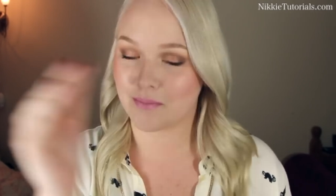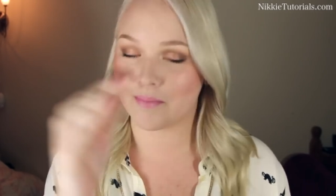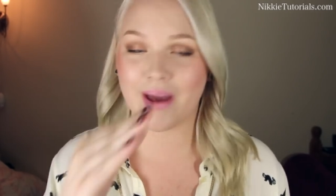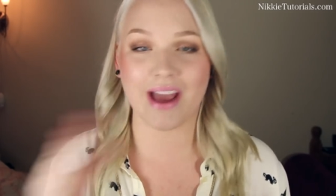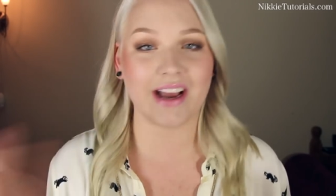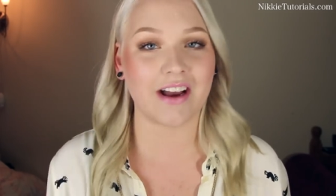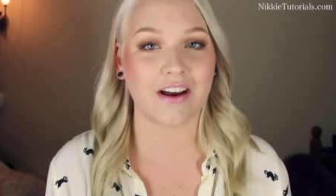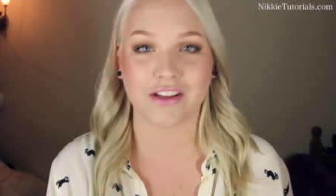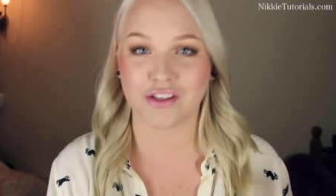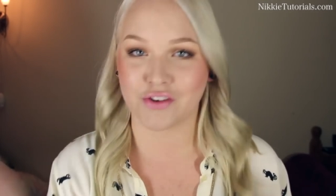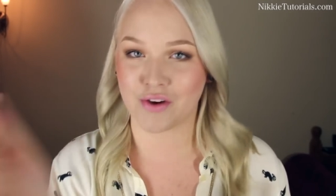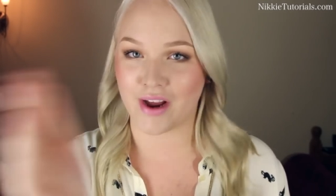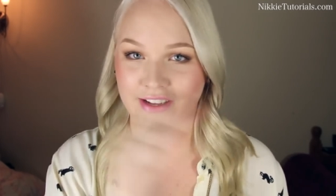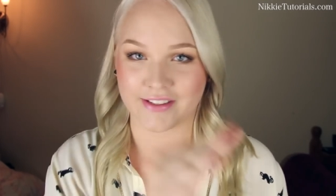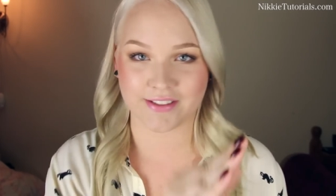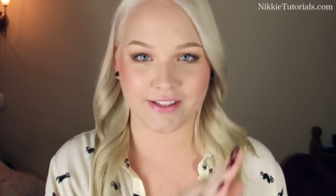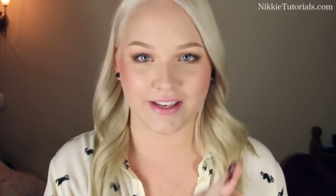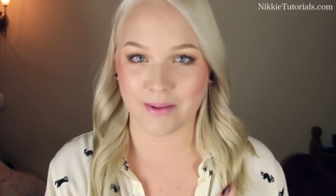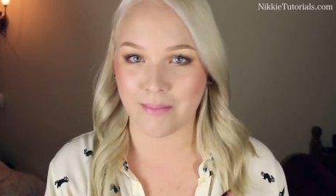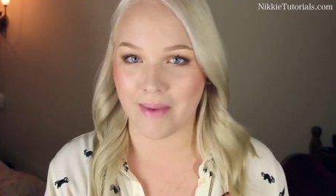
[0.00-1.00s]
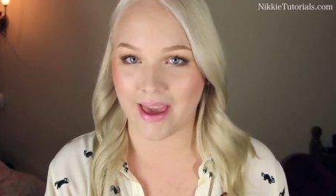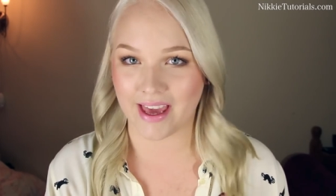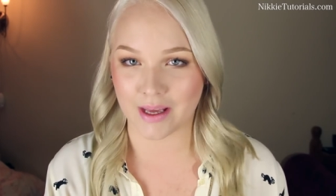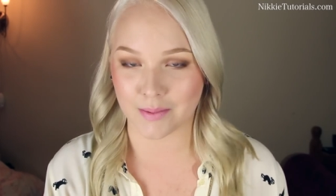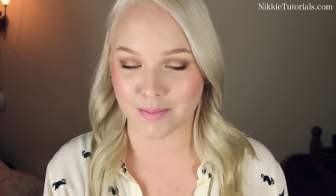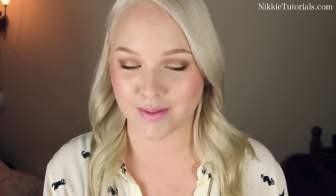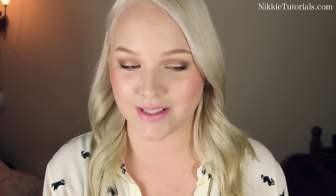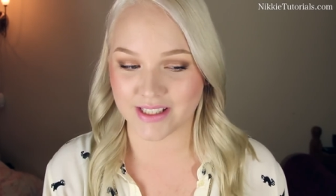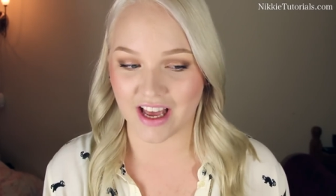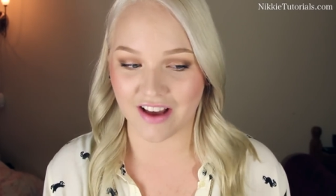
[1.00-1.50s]
Back on track to the
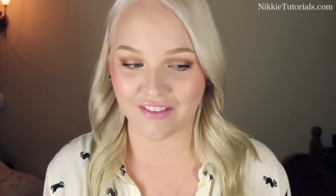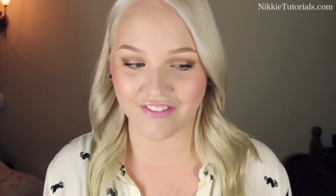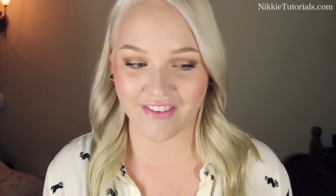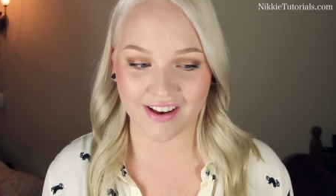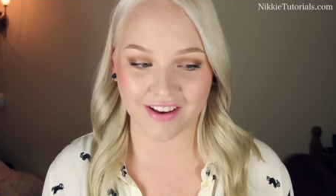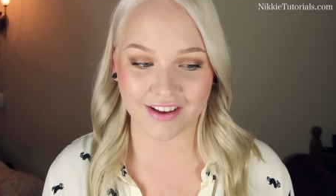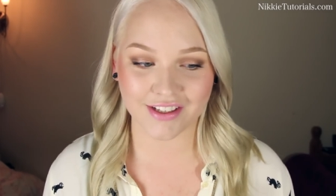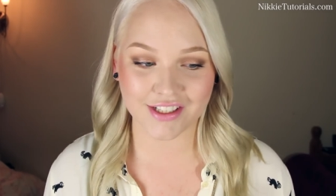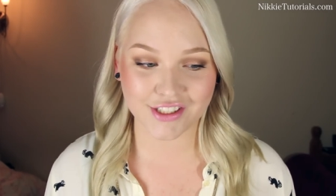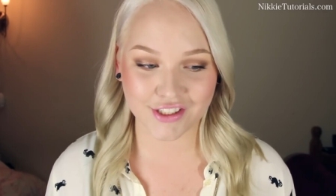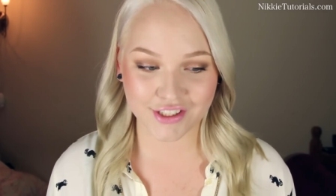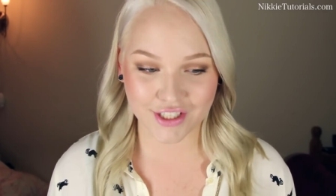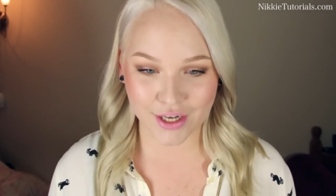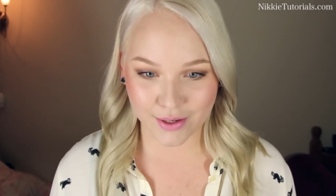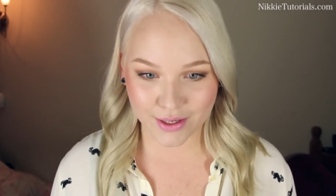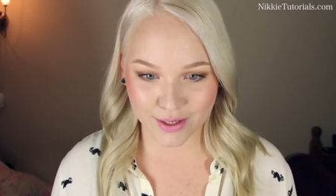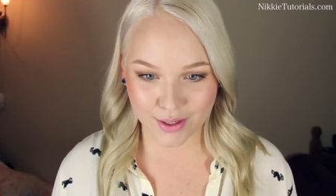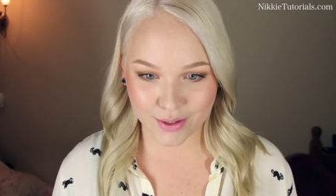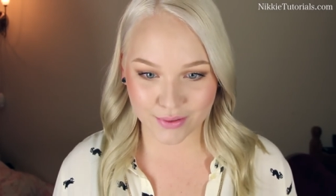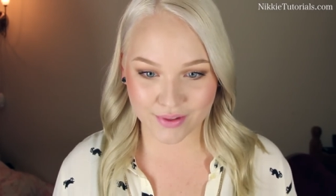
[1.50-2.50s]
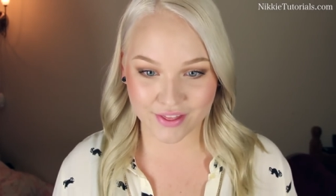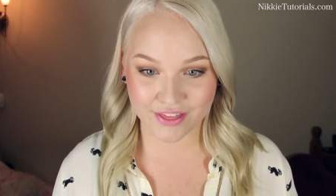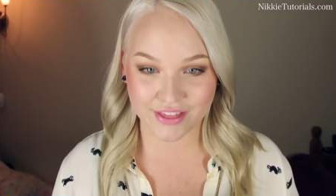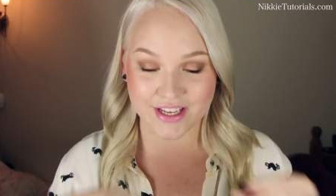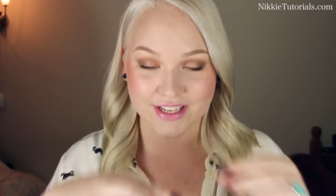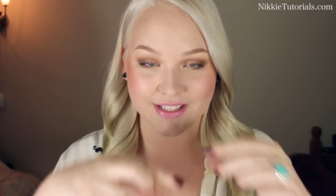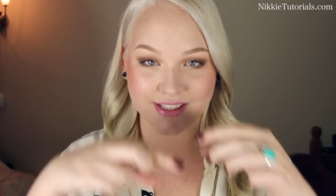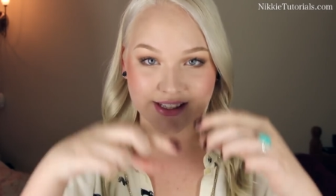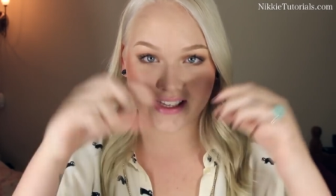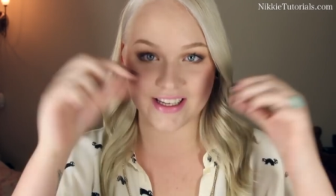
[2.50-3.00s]
makeup stuff. I'm gonna show you
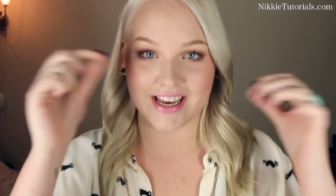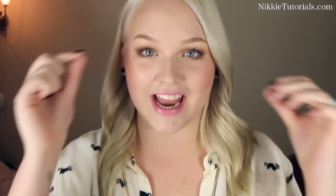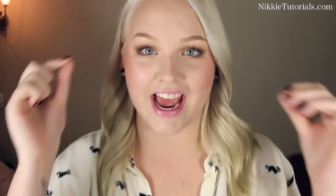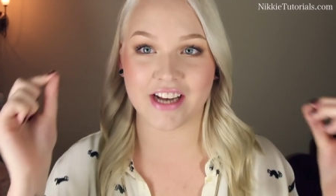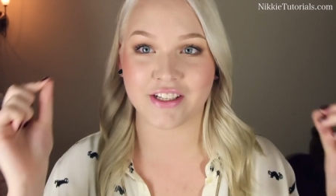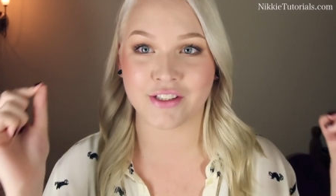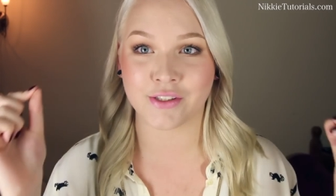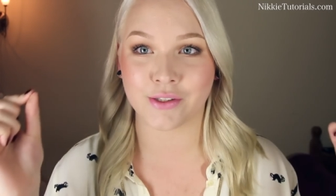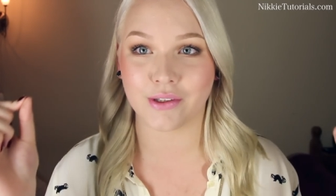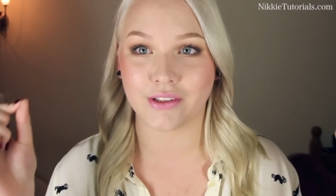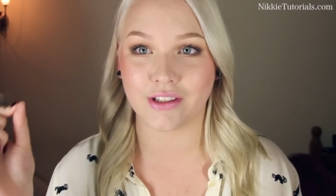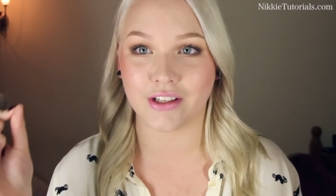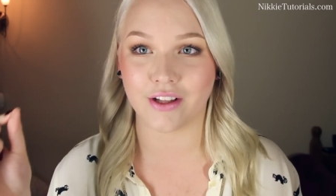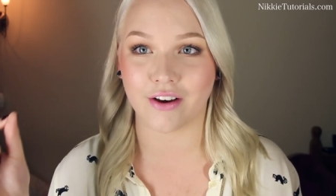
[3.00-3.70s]
this natural